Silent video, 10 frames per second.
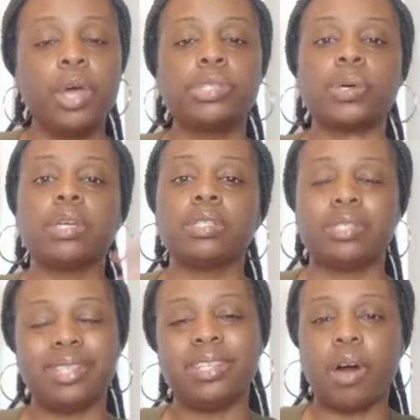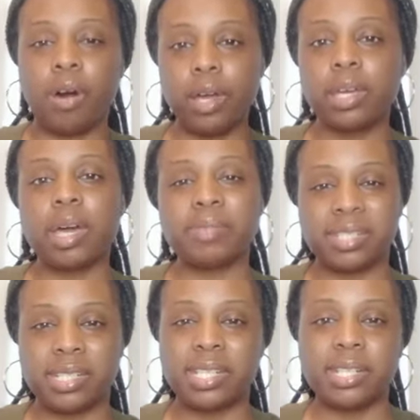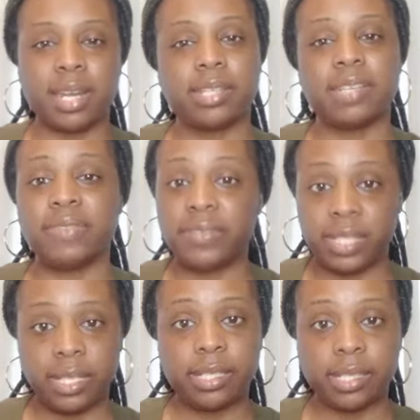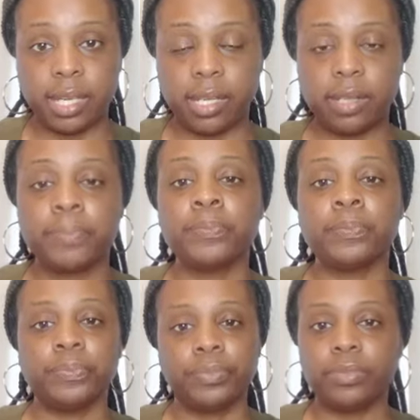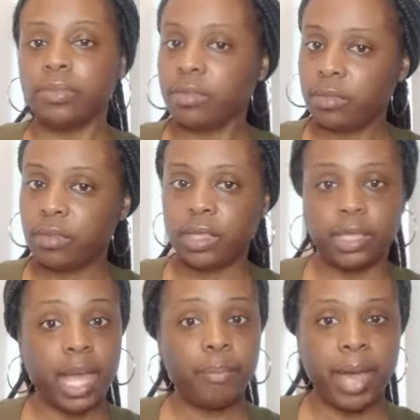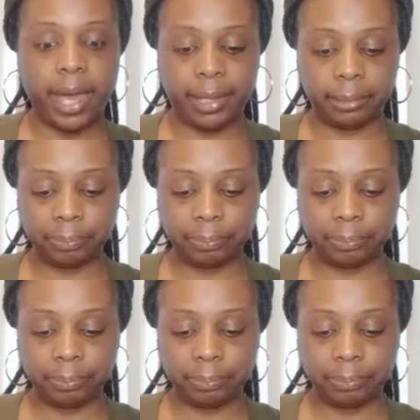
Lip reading: So in all, it comes to $10.15. Not bad.